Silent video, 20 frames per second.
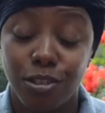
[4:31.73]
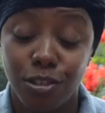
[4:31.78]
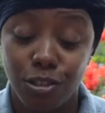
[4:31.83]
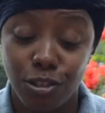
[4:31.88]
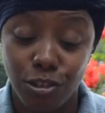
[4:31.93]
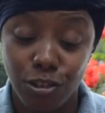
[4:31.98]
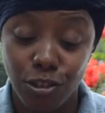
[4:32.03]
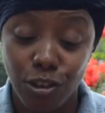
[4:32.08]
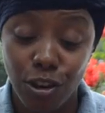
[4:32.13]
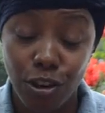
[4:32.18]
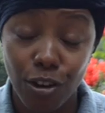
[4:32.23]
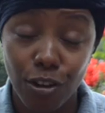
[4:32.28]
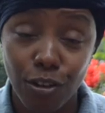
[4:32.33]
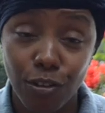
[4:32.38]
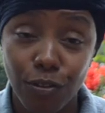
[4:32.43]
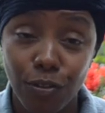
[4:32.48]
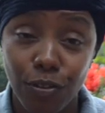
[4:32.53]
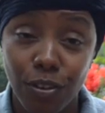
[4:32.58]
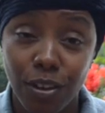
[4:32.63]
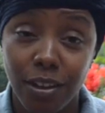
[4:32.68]
To
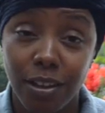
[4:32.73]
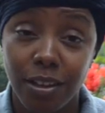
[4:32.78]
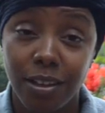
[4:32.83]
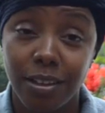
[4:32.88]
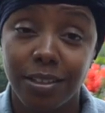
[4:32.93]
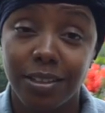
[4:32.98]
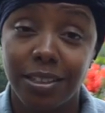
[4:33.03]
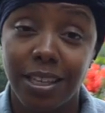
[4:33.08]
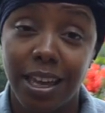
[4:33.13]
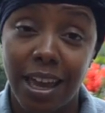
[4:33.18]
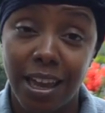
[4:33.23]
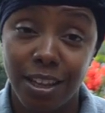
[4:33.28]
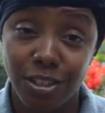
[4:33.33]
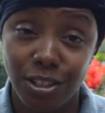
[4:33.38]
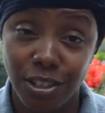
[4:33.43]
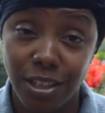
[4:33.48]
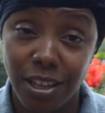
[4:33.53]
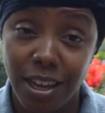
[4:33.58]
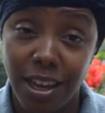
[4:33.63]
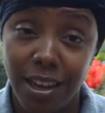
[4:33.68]
serve, to
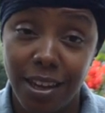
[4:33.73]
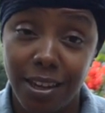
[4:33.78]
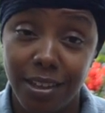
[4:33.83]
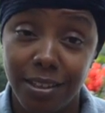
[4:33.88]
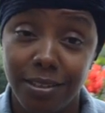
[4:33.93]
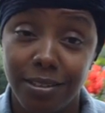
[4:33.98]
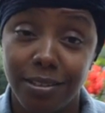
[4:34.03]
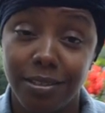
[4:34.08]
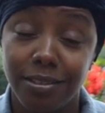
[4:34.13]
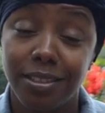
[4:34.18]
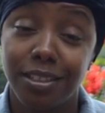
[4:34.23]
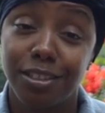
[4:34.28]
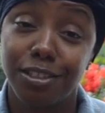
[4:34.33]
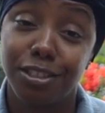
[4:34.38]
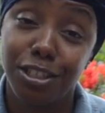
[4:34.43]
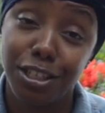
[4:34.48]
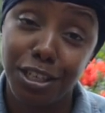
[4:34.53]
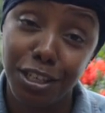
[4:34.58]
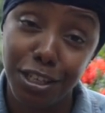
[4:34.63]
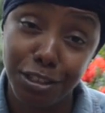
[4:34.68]
educate, to
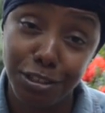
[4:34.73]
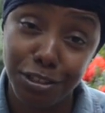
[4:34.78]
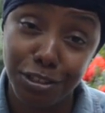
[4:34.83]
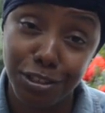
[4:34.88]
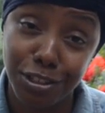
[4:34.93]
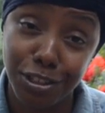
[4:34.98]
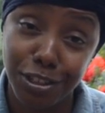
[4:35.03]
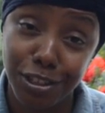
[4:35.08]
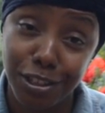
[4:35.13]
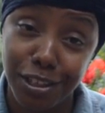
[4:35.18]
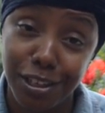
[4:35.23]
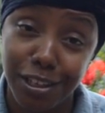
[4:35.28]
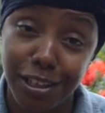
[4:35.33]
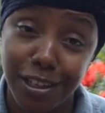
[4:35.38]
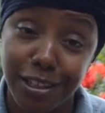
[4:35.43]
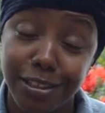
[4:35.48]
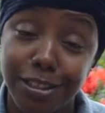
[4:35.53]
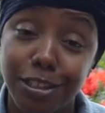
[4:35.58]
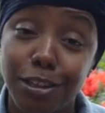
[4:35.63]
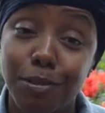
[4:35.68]
teach,
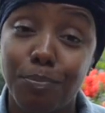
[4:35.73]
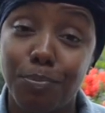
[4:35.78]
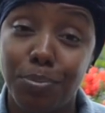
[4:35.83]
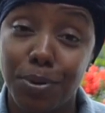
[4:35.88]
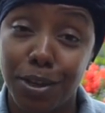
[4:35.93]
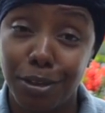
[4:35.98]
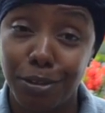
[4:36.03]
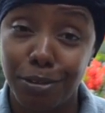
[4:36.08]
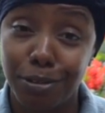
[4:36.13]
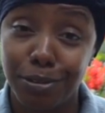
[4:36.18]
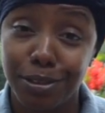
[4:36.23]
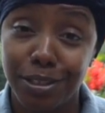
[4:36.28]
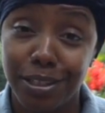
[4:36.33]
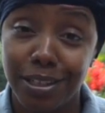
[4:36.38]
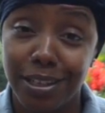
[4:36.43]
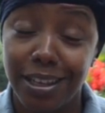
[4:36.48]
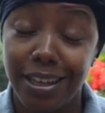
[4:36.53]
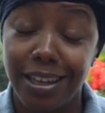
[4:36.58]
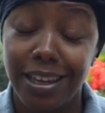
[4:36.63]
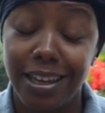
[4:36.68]
to build,
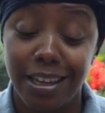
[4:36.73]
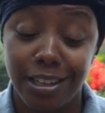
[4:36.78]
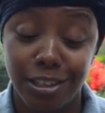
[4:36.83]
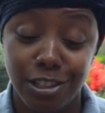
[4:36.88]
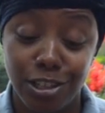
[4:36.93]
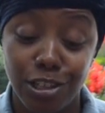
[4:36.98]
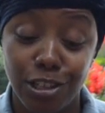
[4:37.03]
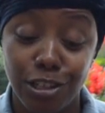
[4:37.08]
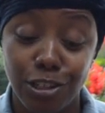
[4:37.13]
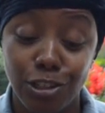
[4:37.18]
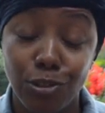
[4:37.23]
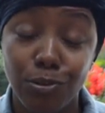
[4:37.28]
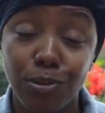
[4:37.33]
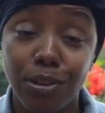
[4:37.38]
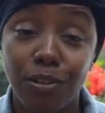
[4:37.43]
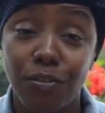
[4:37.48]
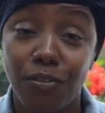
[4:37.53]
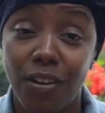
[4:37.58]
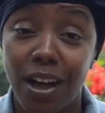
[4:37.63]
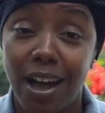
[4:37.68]
and to
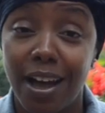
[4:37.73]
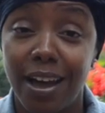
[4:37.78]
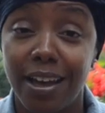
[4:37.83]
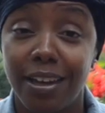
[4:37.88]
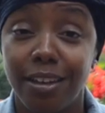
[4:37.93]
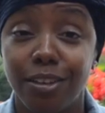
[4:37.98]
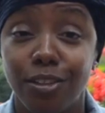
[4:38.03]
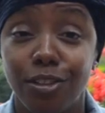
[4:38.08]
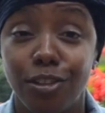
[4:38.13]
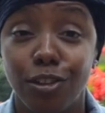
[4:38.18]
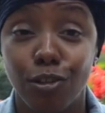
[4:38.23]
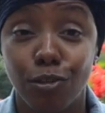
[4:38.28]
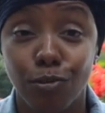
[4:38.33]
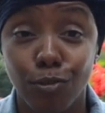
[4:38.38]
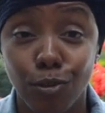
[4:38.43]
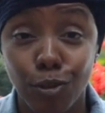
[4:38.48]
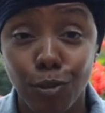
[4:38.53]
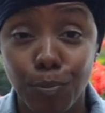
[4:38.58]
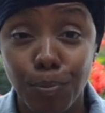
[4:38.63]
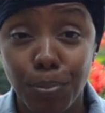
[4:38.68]
unify the
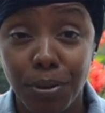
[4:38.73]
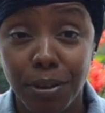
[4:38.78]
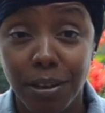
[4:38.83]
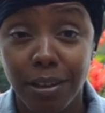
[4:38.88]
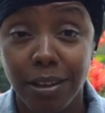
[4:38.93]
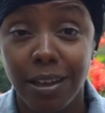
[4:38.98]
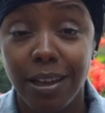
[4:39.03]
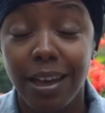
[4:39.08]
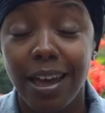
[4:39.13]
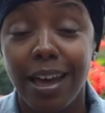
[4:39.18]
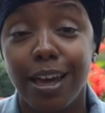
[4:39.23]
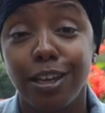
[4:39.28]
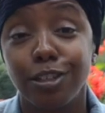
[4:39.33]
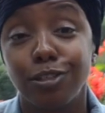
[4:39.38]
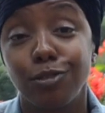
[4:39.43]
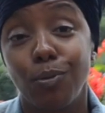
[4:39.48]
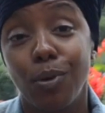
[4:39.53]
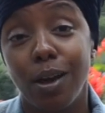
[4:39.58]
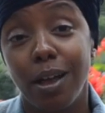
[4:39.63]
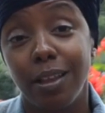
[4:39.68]
group
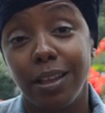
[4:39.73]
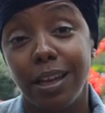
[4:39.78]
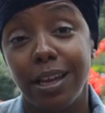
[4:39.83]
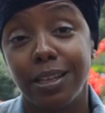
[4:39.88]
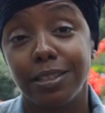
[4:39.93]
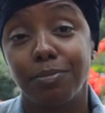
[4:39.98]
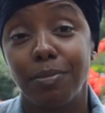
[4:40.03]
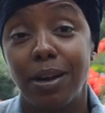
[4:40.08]
as well as